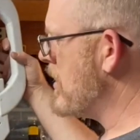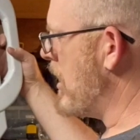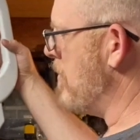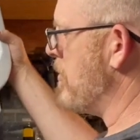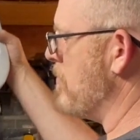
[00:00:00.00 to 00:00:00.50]

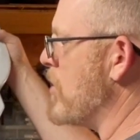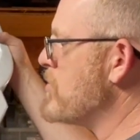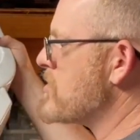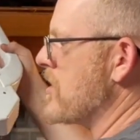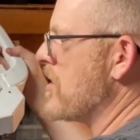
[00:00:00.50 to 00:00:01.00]
But
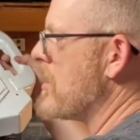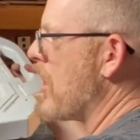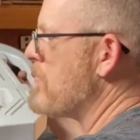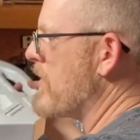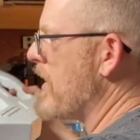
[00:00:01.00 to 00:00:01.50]
mostly
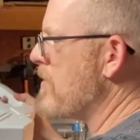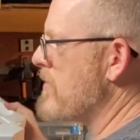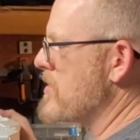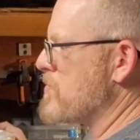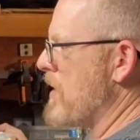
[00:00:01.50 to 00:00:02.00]
I play in
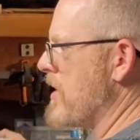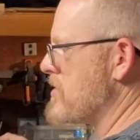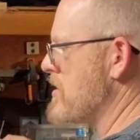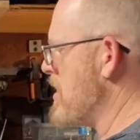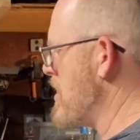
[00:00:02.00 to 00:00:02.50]
my spots